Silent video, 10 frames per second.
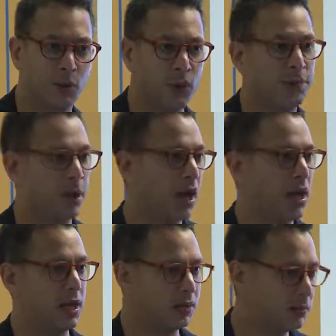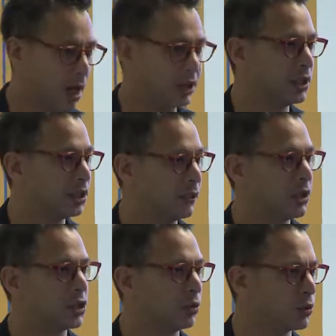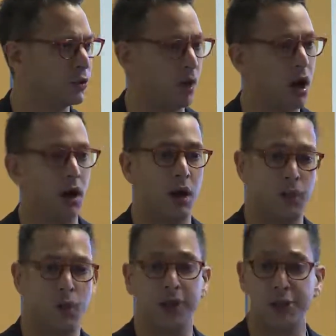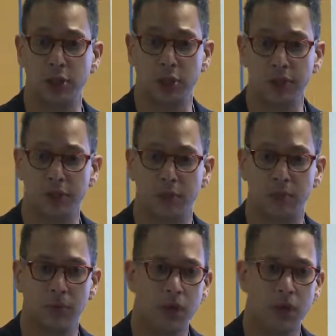We pay as individuals for our way to use them,